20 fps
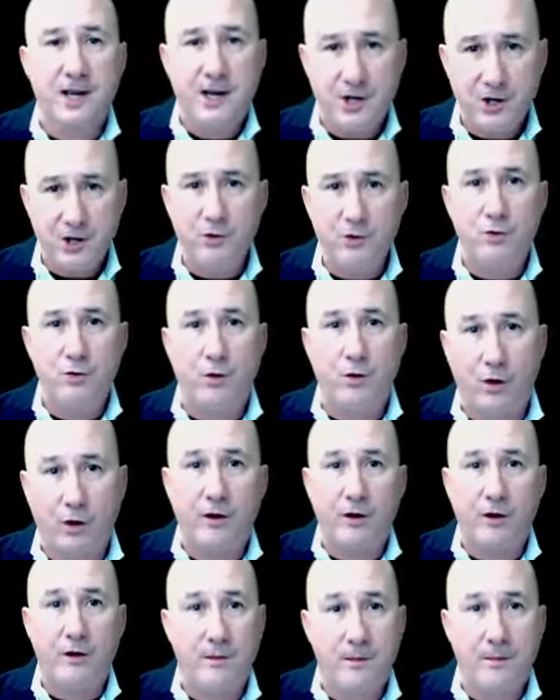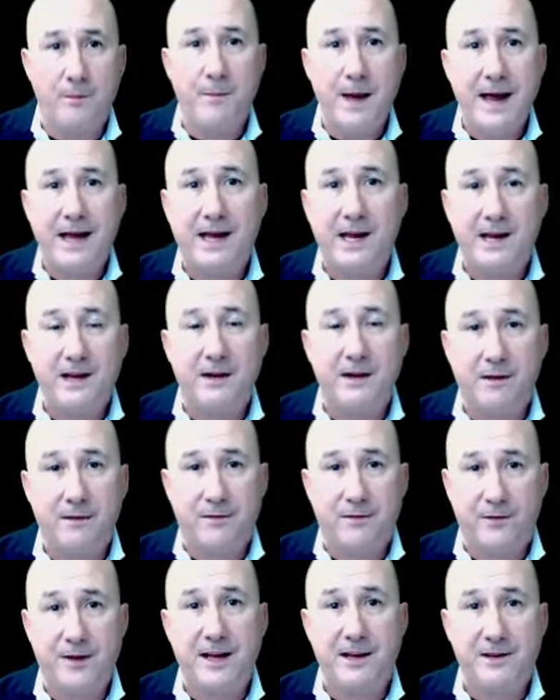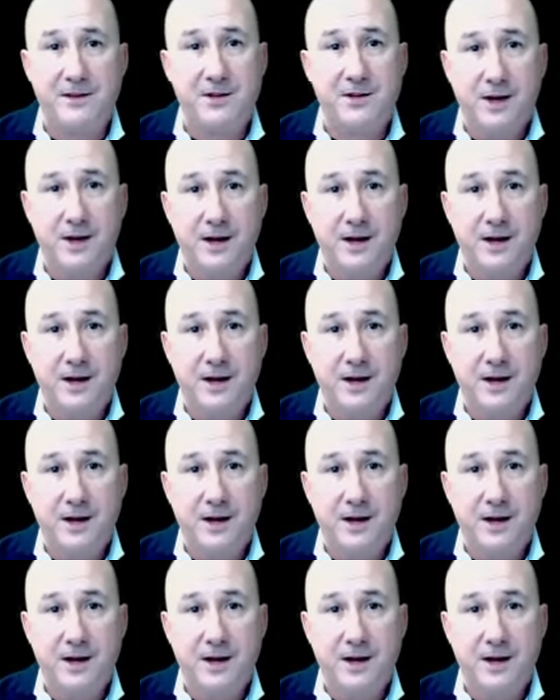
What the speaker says: You are making things,